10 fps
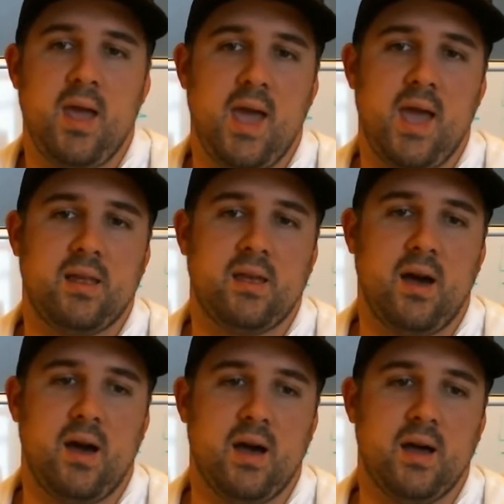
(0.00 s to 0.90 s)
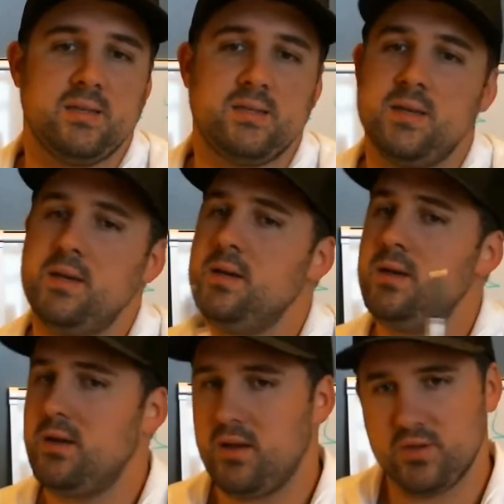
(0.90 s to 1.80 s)
and cause
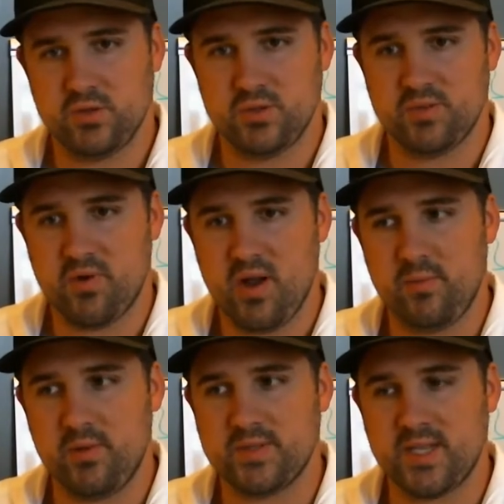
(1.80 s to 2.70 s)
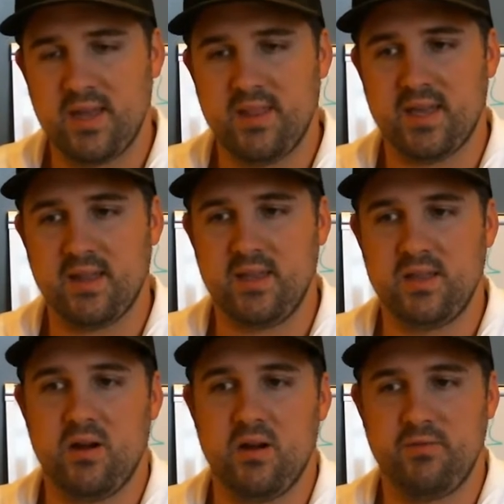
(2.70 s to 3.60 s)
all sorts of problems. Okay, that can
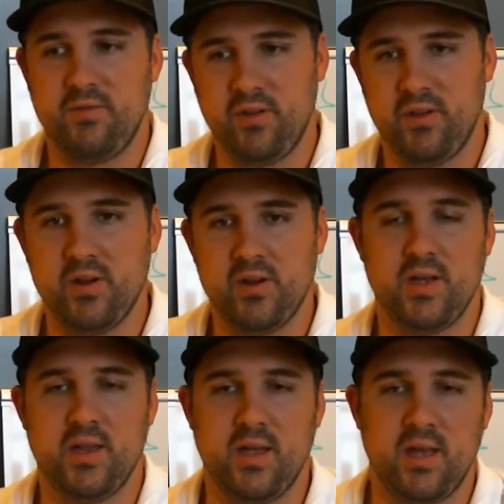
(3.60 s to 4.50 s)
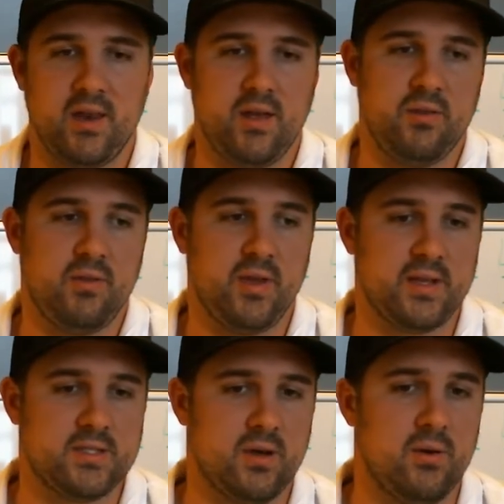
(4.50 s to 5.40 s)
lead to heart failure and other
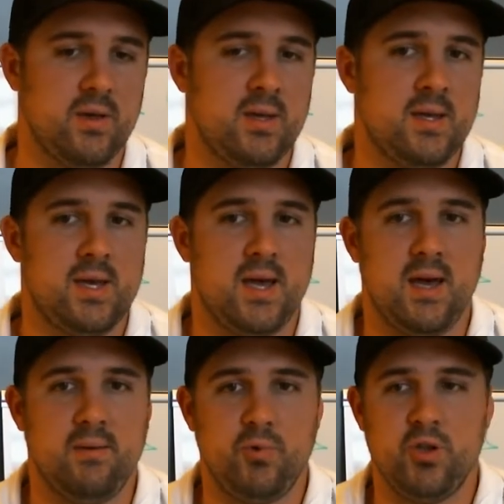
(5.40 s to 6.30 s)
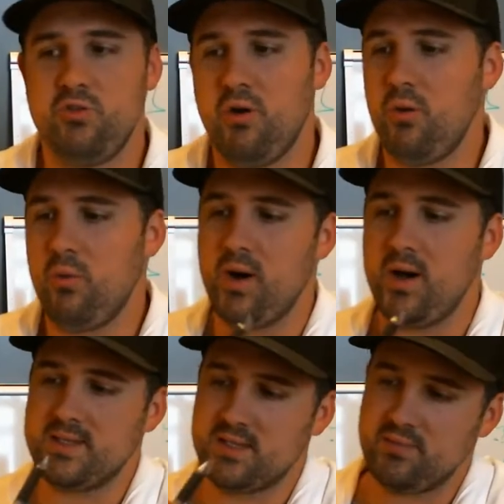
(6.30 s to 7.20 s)
things. So we don't
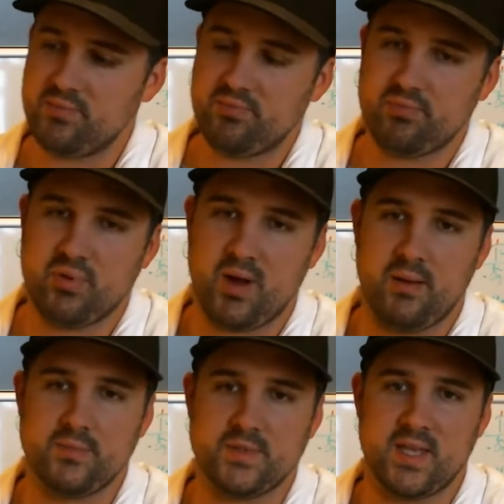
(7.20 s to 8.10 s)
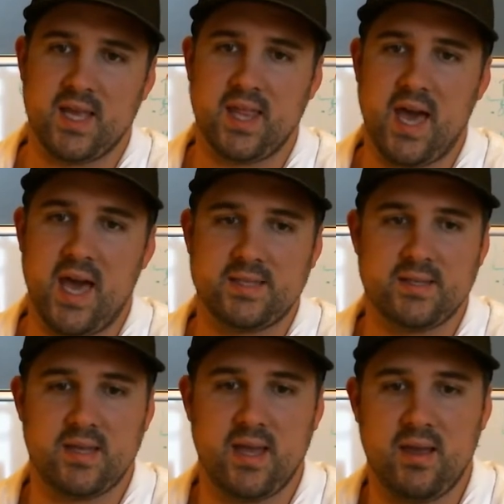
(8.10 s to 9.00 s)
want problems like that.
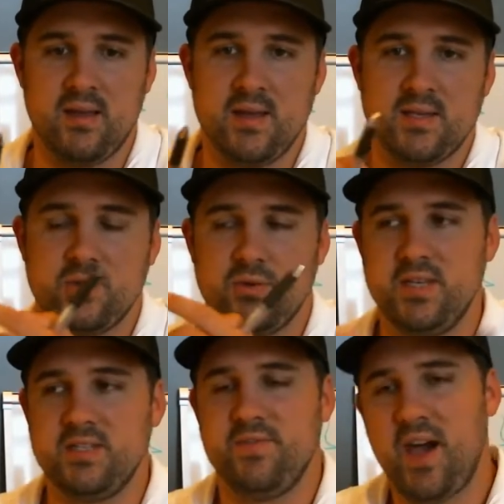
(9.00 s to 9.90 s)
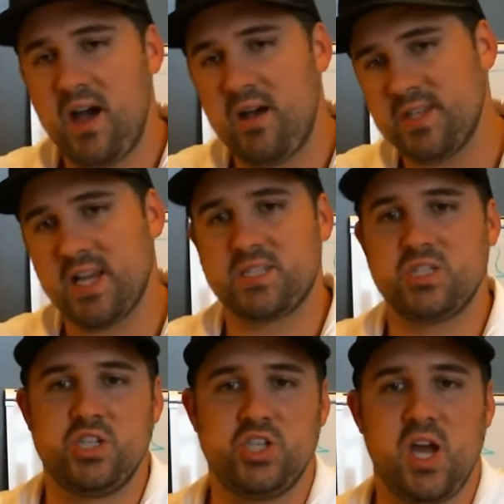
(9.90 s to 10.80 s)
Okay, so these valves
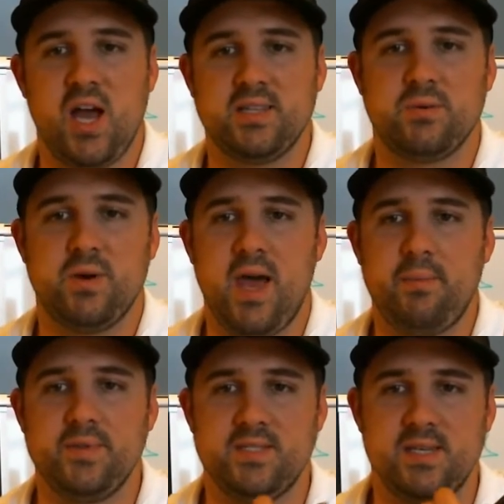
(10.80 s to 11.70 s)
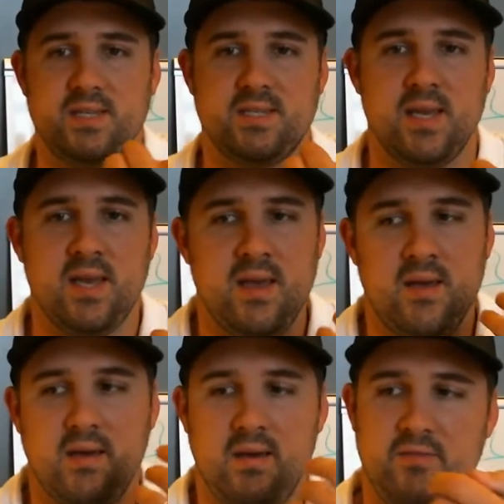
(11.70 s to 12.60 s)
actually shut. So what happens is,
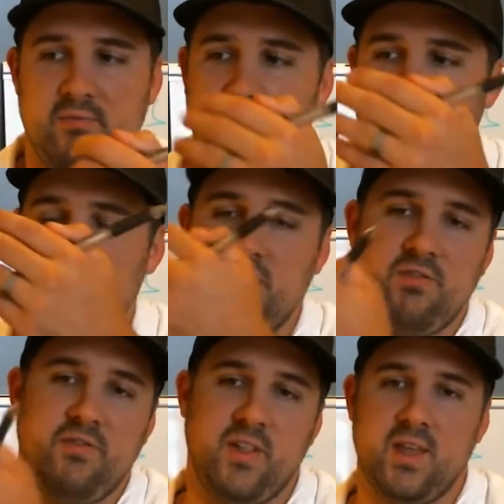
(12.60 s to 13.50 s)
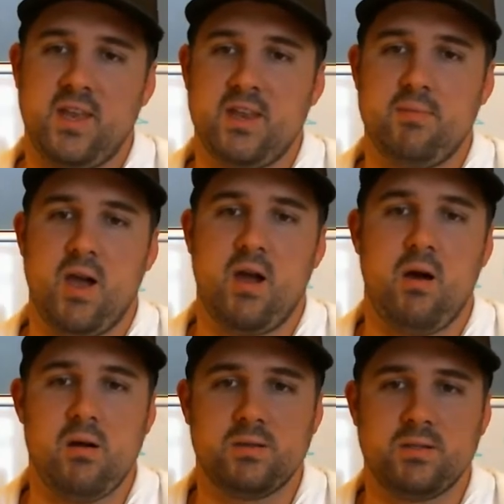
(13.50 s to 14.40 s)
if blood is filling into my
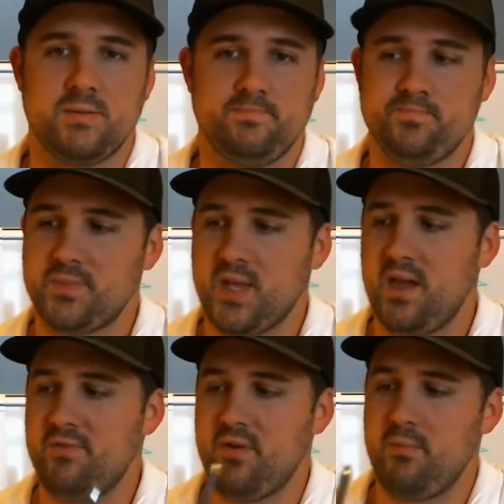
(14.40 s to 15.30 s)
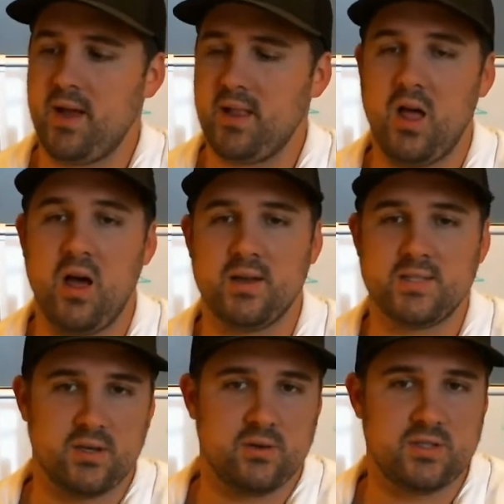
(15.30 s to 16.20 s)
heart, okay, from my
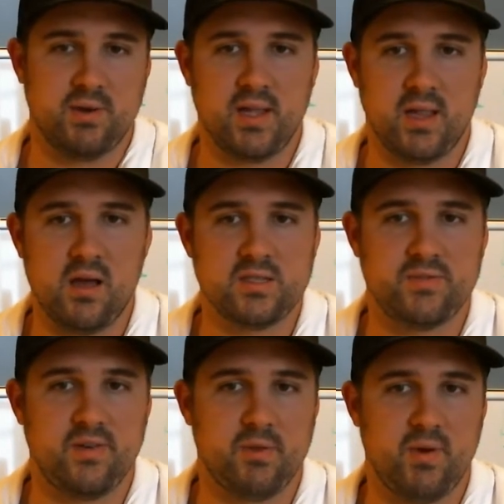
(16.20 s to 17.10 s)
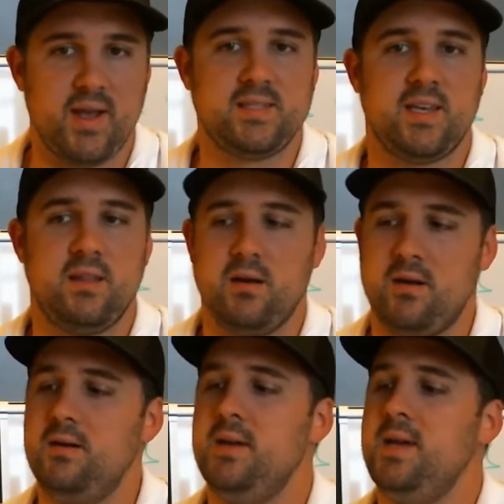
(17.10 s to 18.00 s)
lungs, it goes to my lungs from the right side of the
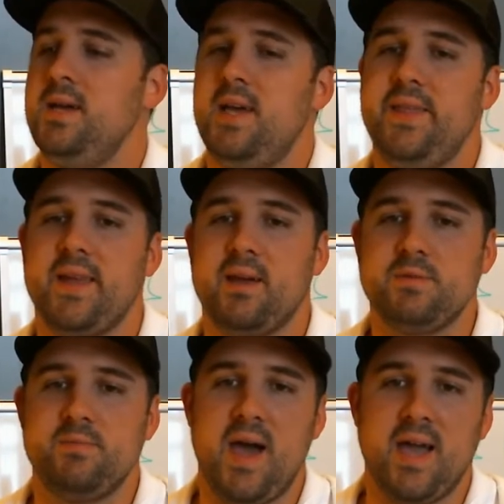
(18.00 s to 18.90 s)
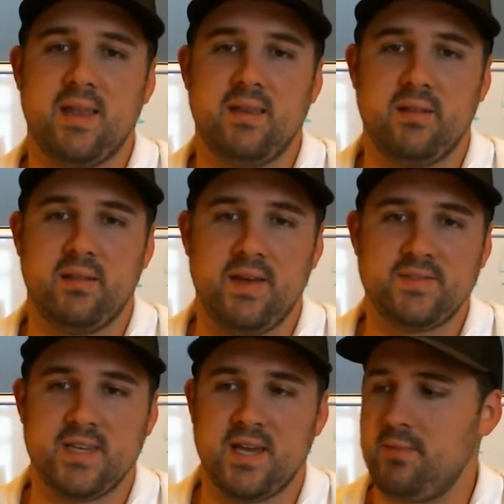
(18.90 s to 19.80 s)
heart, and then it comes back into the
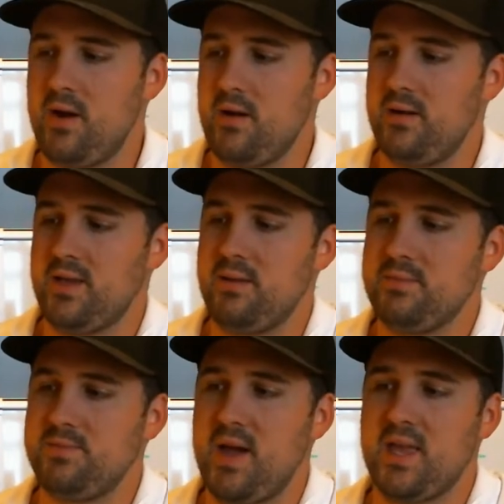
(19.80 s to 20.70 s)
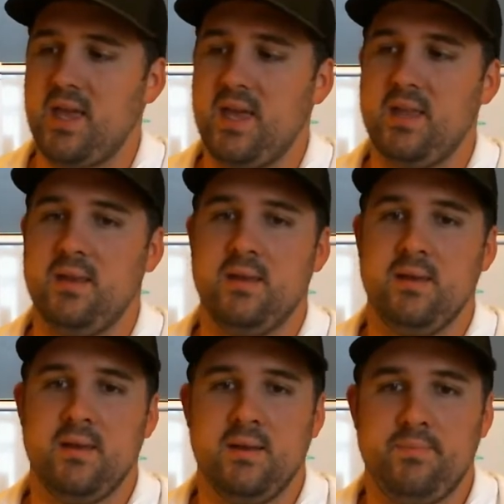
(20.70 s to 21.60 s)
left side of my heart, and it comes back in
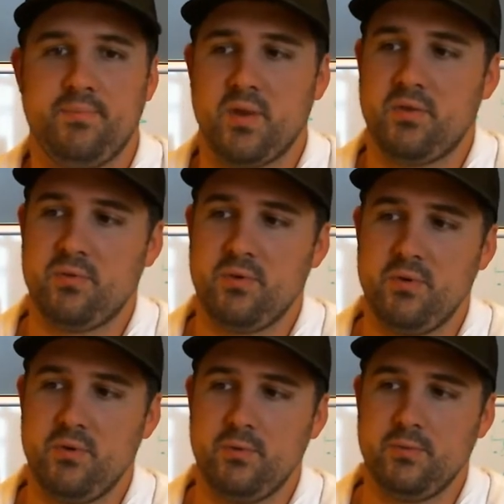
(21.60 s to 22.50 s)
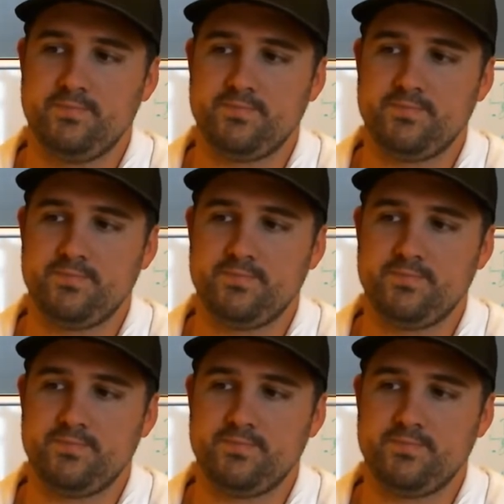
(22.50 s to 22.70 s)
through